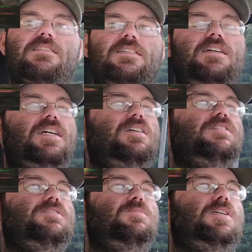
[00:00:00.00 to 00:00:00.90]
There you go.
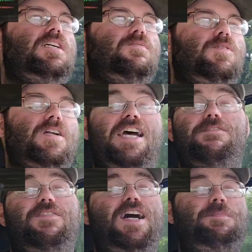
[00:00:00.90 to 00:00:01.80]
There's your one F word. At
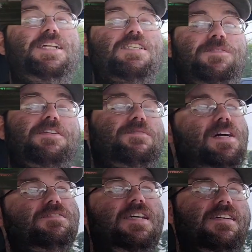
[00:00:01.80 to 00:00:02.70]
5 minutes and
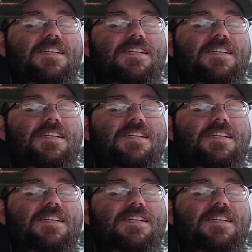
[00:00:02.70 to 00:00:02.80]
55 seconds.